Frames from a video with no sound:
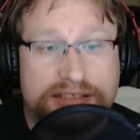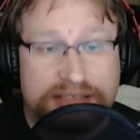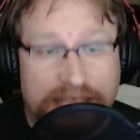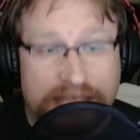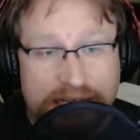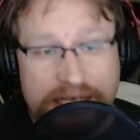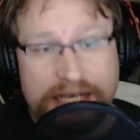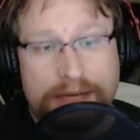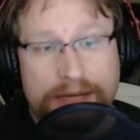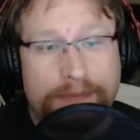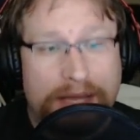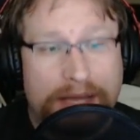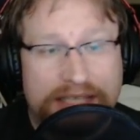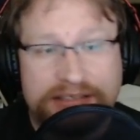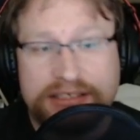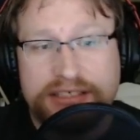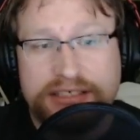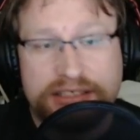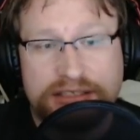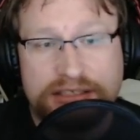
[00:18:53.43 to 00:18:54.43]
Sending
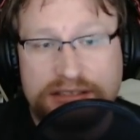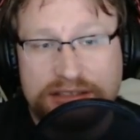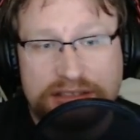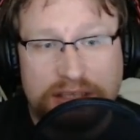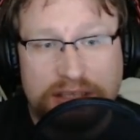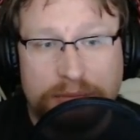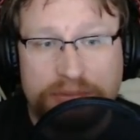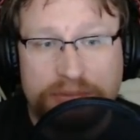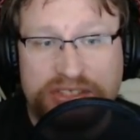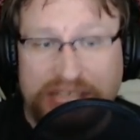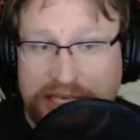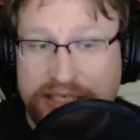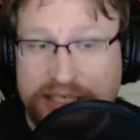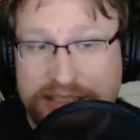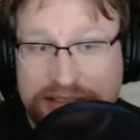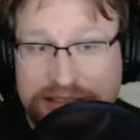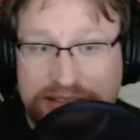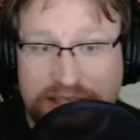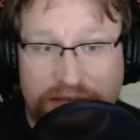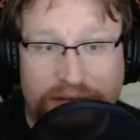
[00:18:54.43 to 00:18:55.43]
messages to
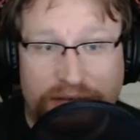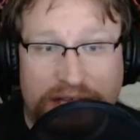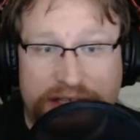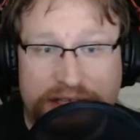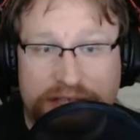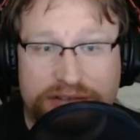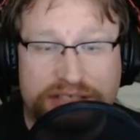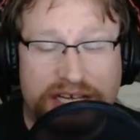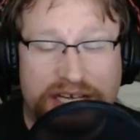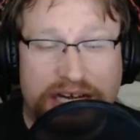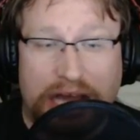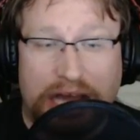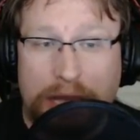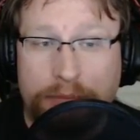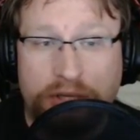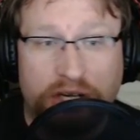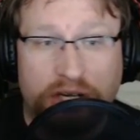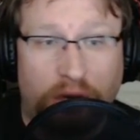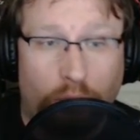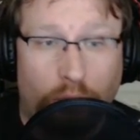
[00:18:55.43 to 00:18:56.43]
sending stuff out there saying,
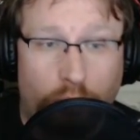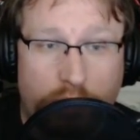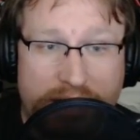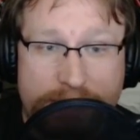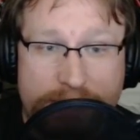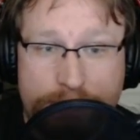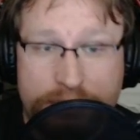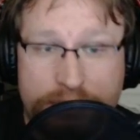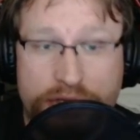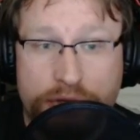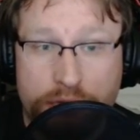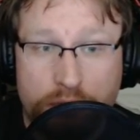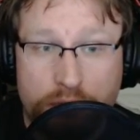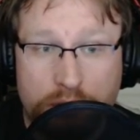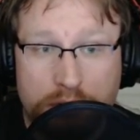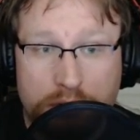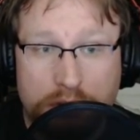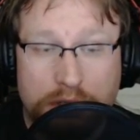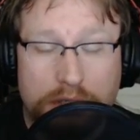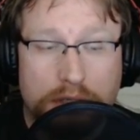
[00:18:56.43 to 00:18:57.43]
I'm going to rape
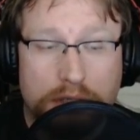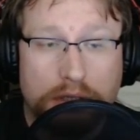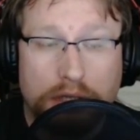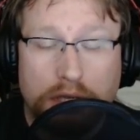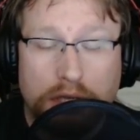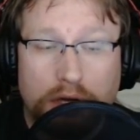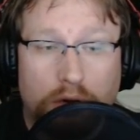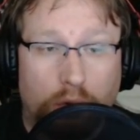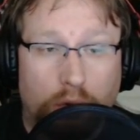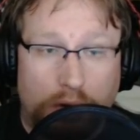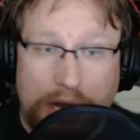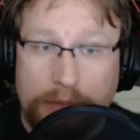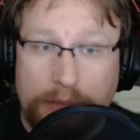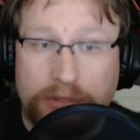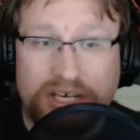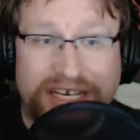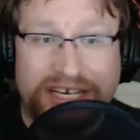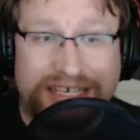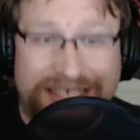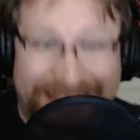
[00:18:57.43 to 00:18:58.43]
you or
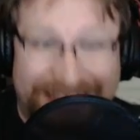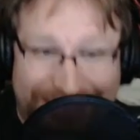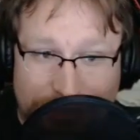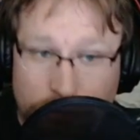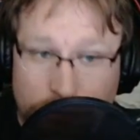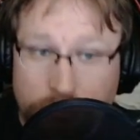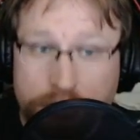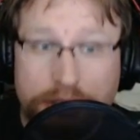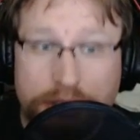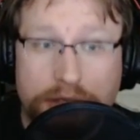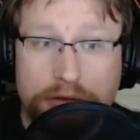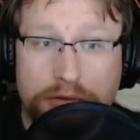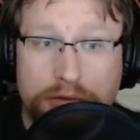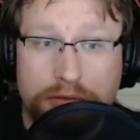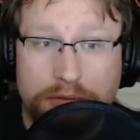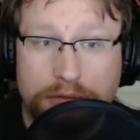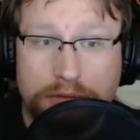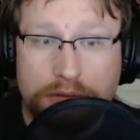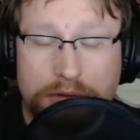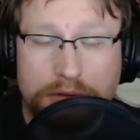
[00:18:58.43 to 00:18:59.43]
I'm going to kill
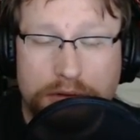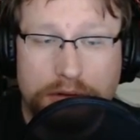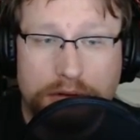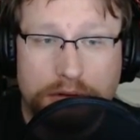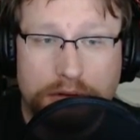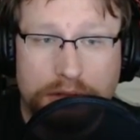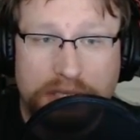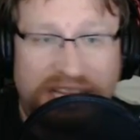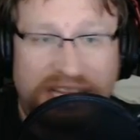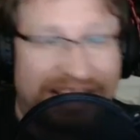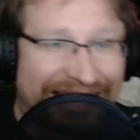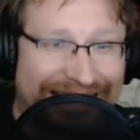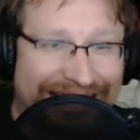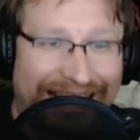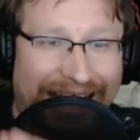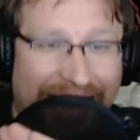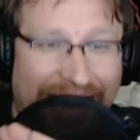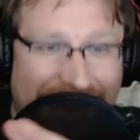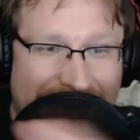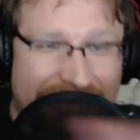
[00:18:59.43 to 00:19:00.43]
you
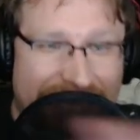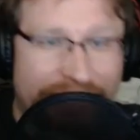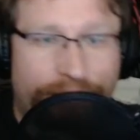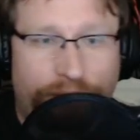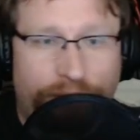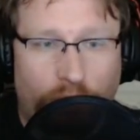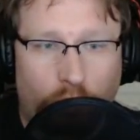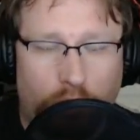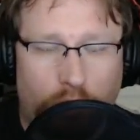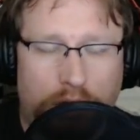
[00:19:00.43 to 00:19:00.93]
in any